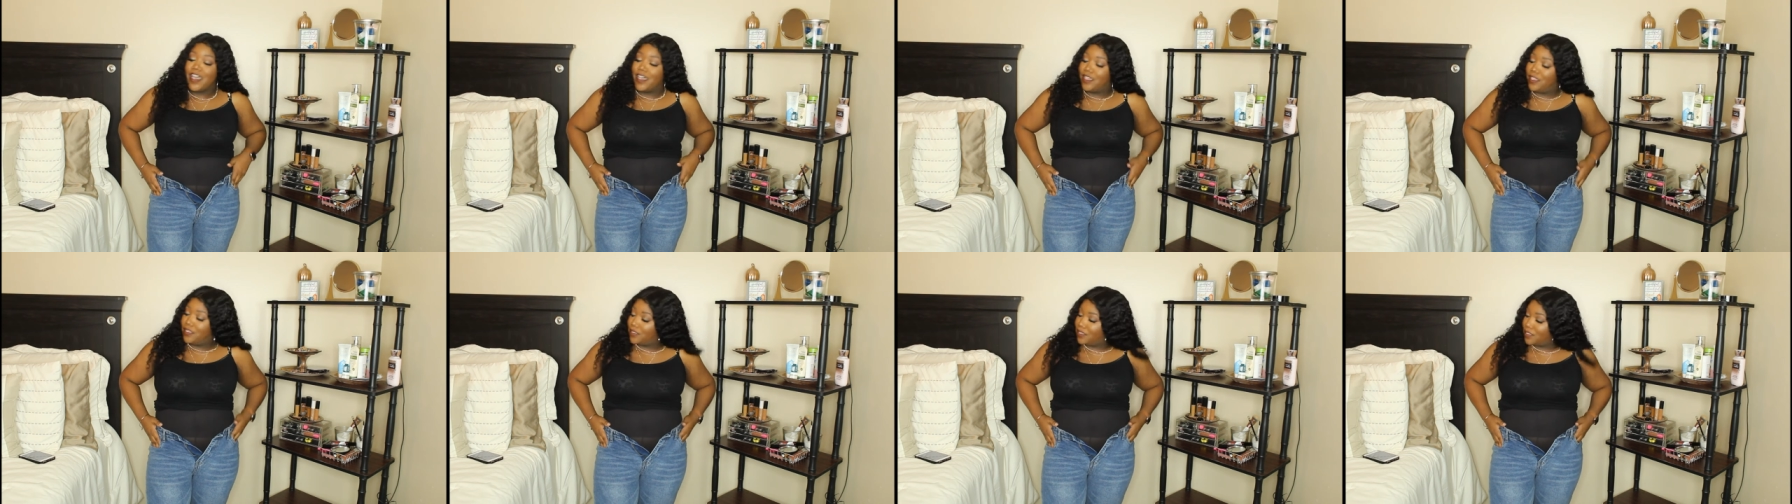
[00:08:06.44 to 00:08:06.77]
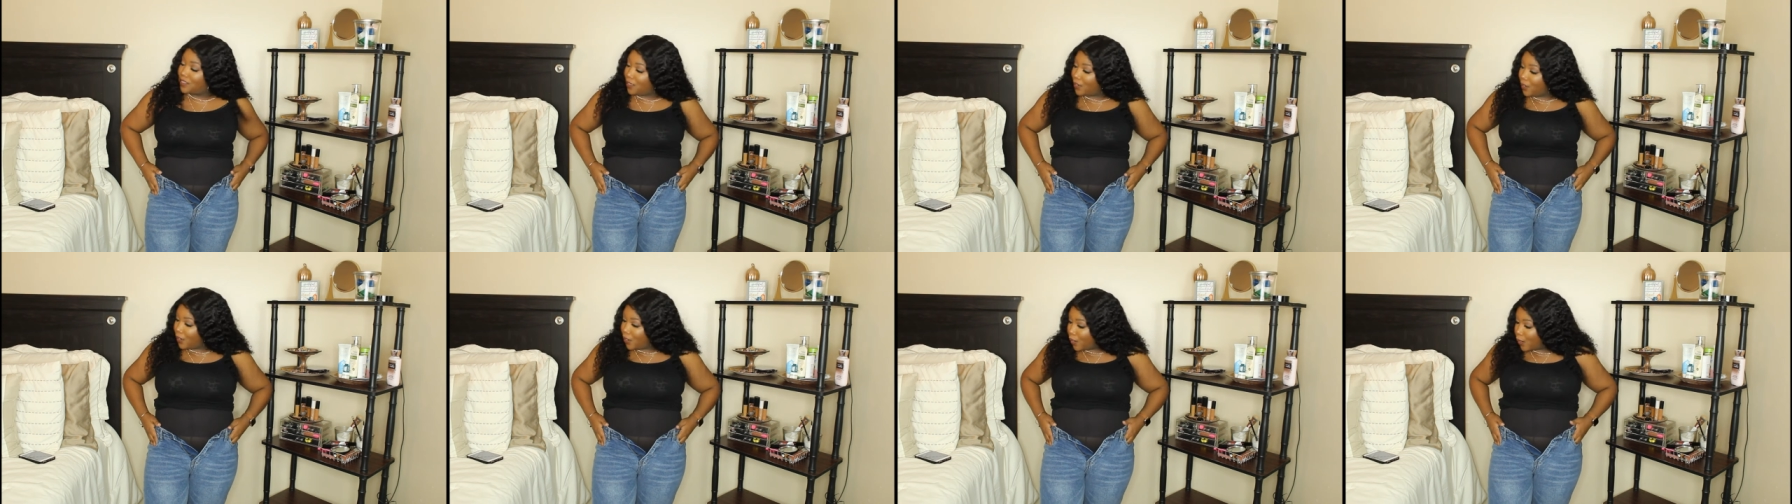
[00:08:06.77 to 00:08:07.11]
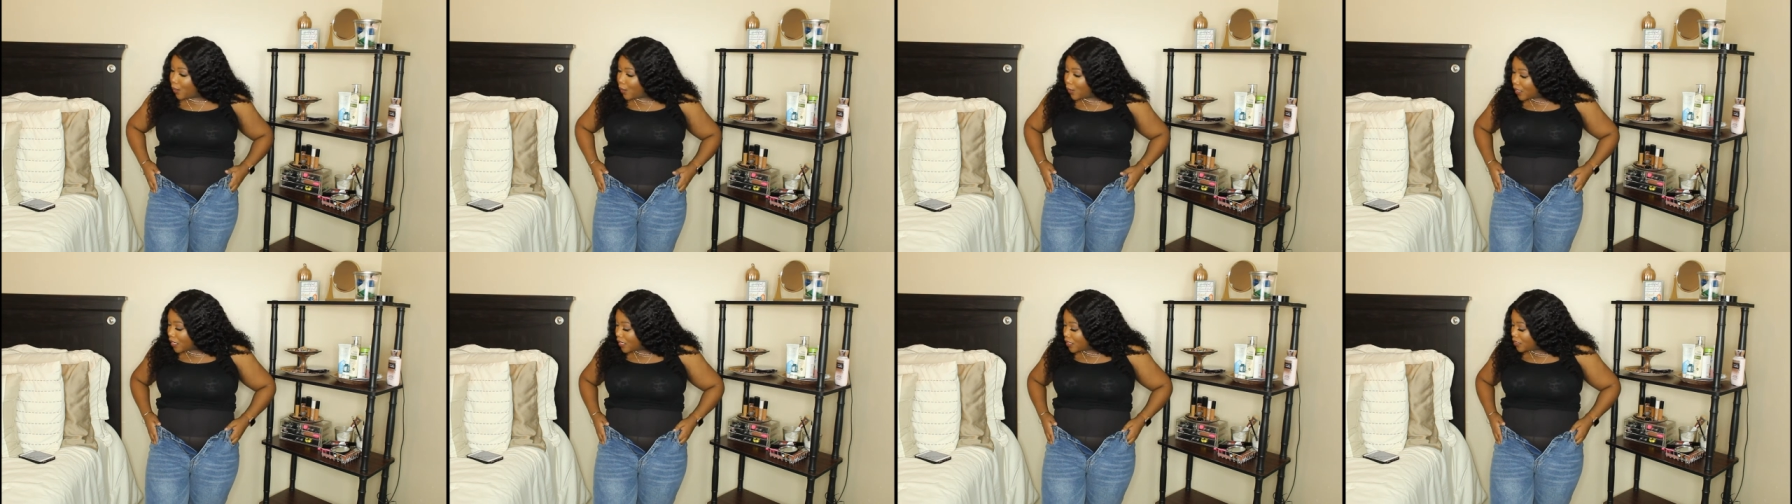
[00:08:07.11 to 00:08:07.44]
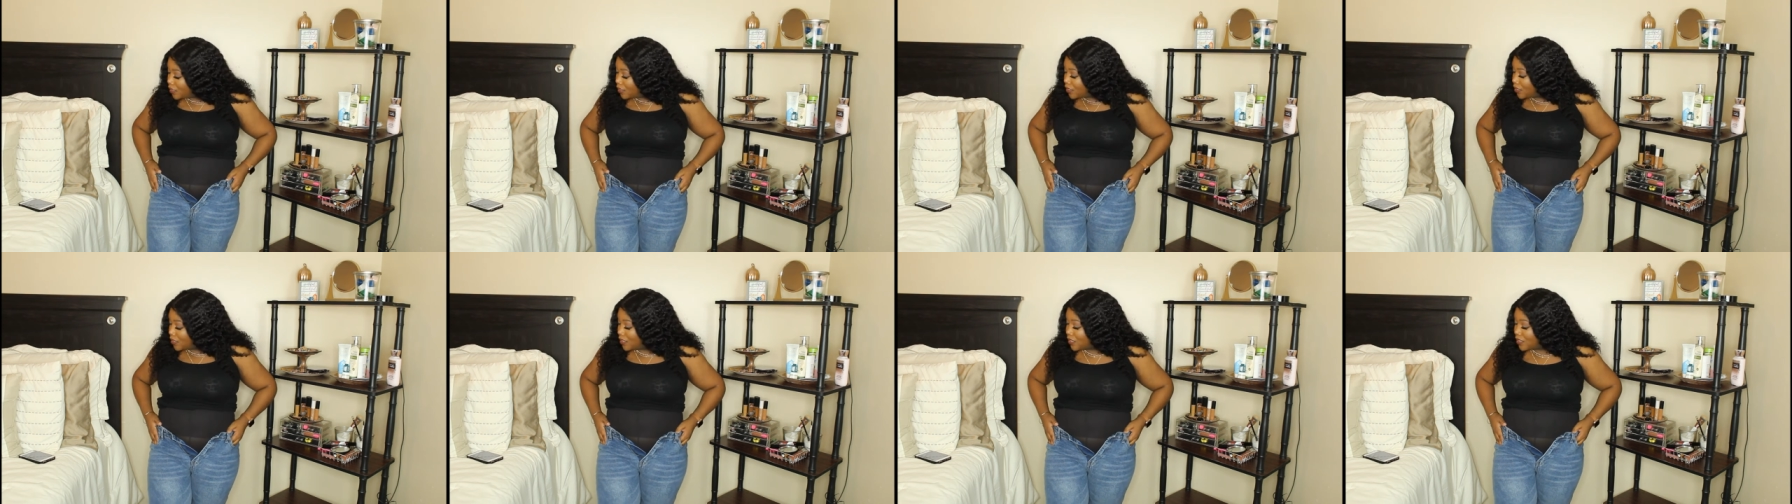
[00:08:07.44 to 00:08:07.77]
So
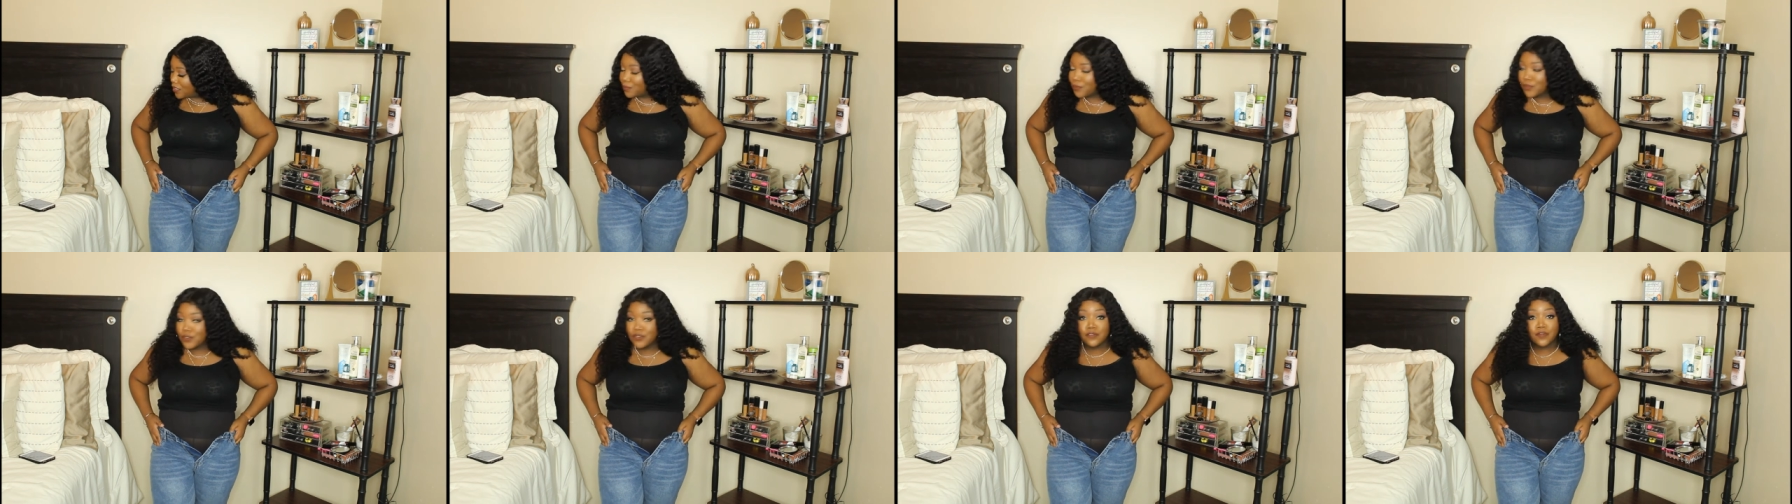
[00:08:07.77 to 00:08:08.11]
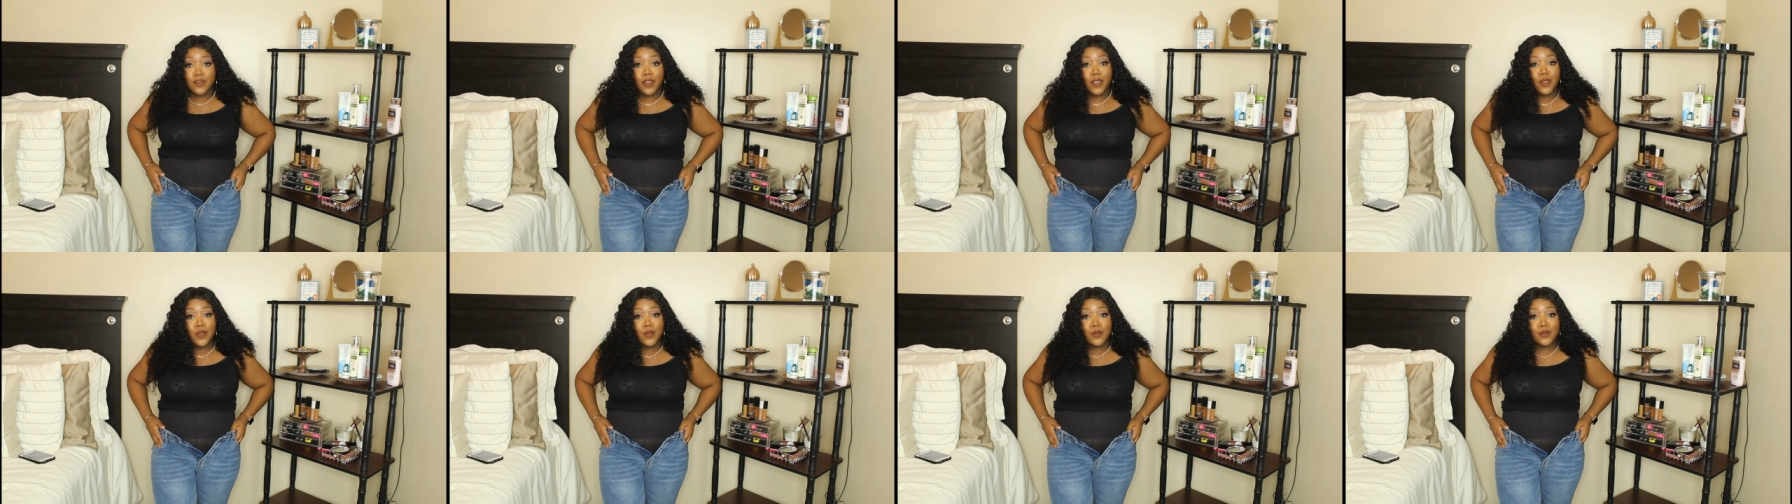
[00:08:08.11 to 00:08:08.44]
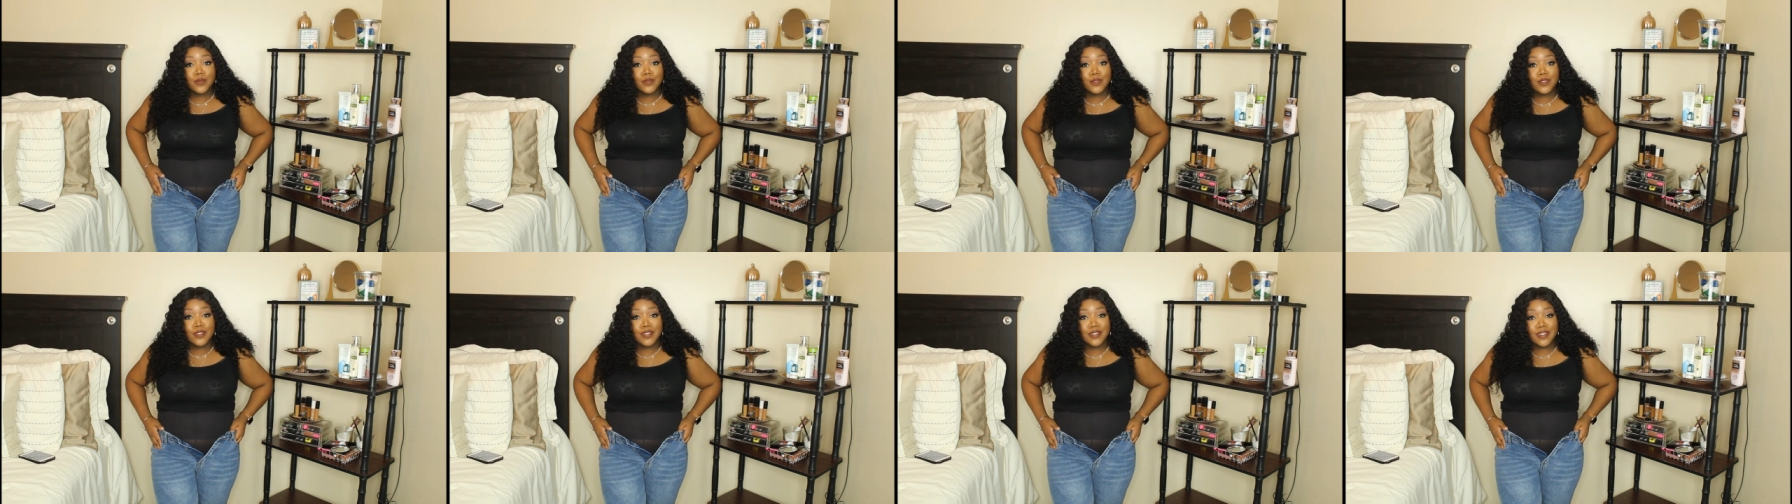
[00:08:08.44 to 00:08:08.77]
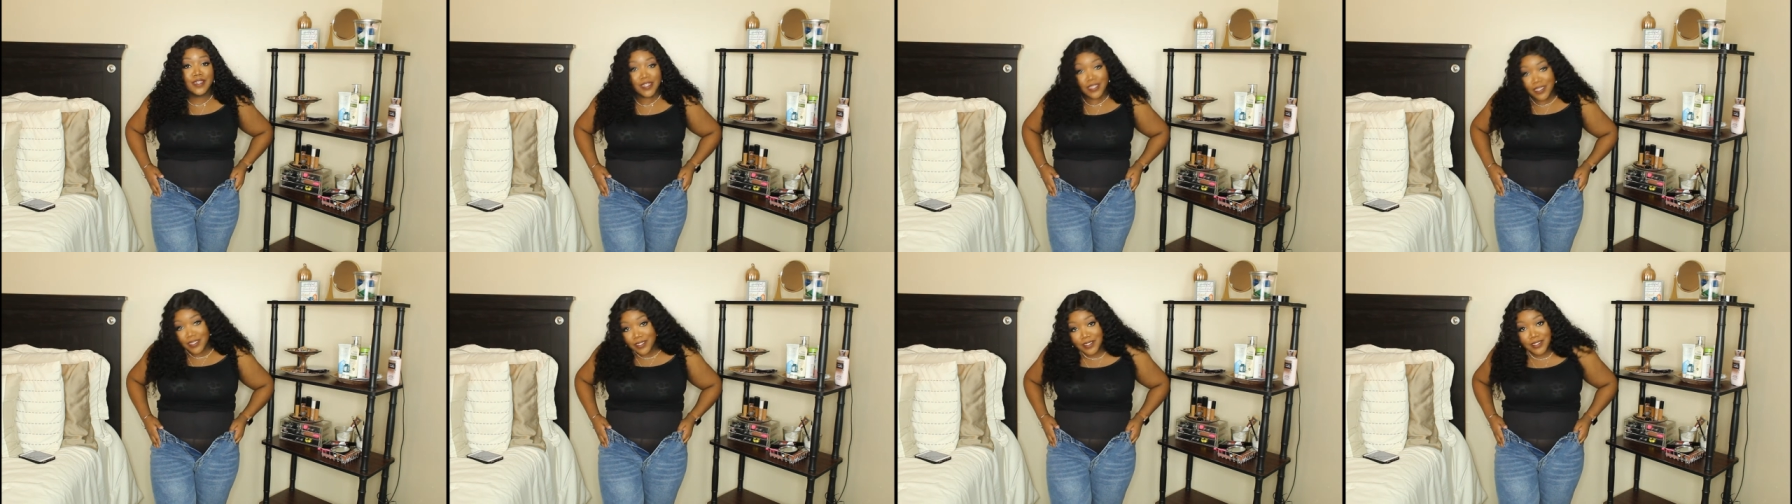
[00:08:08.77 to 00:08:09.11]
let's just move on to the
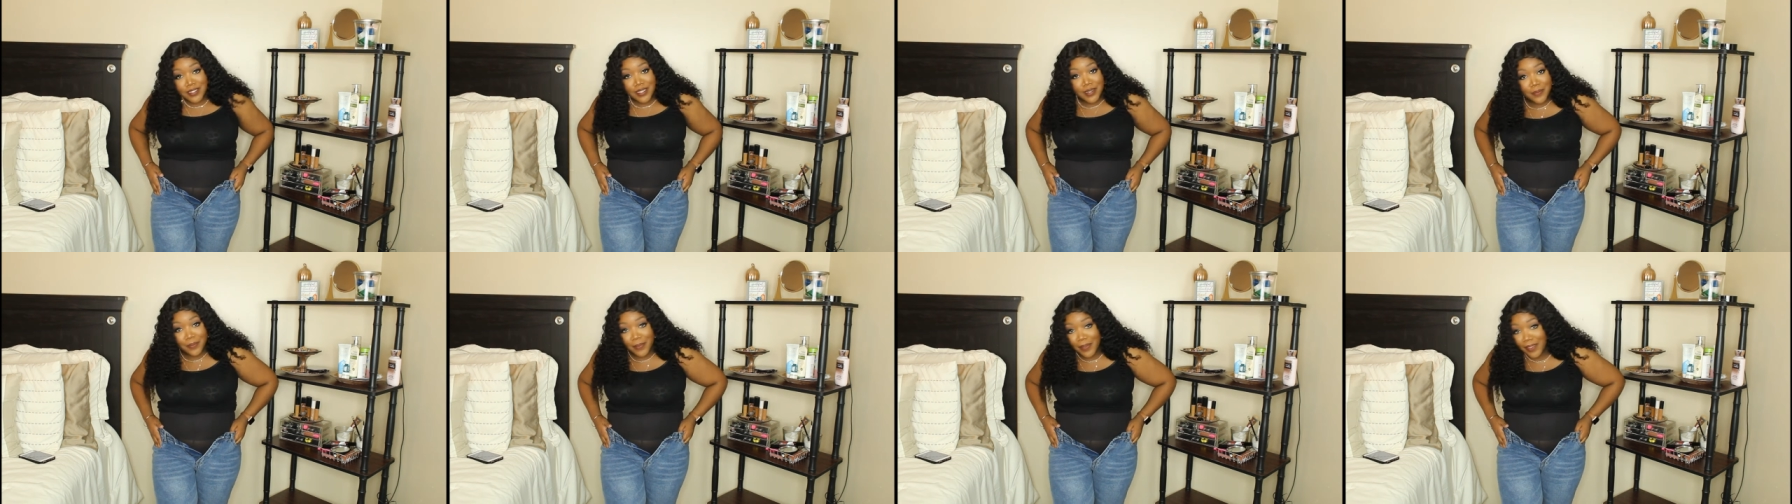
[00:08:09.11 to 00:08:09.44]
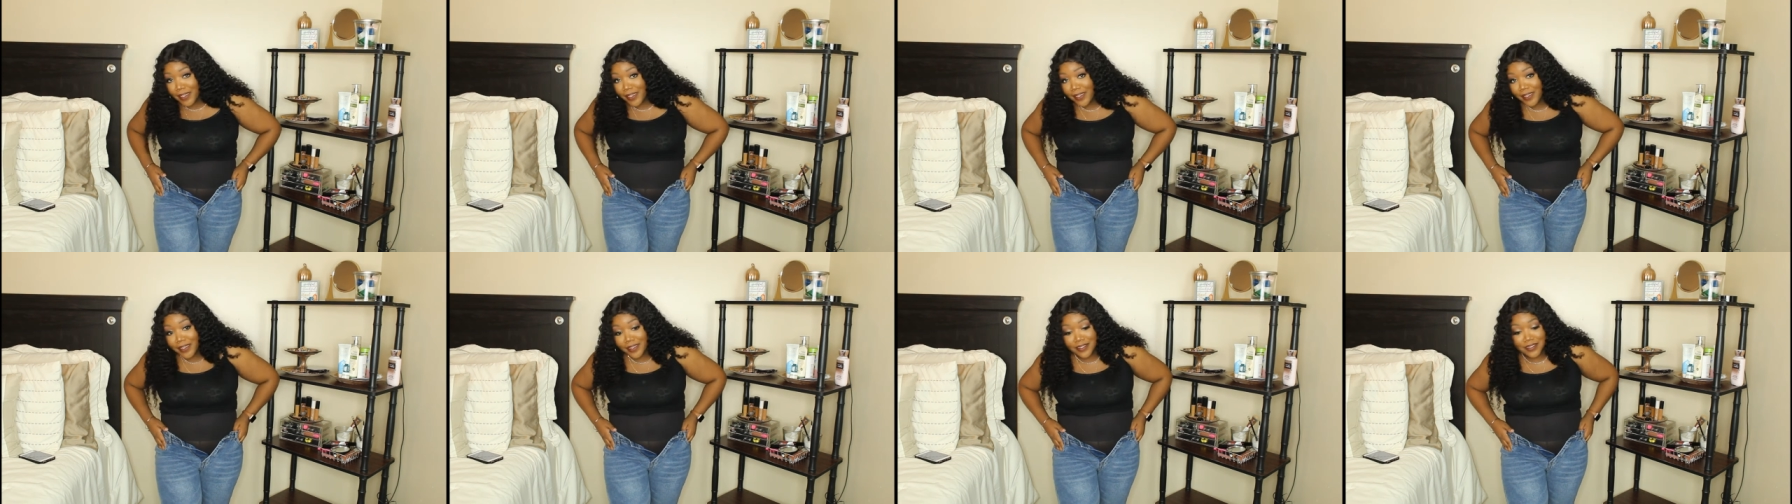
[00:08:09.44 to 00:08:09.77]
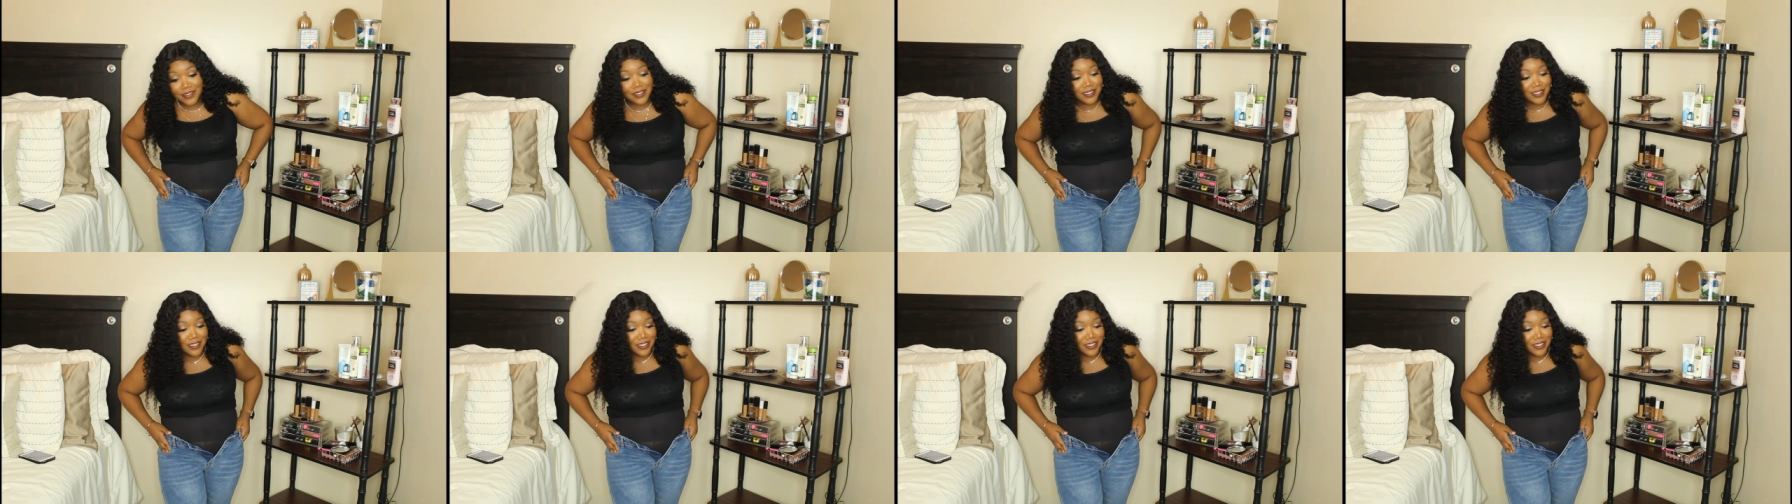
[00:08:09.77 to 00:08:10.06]
next set of pants.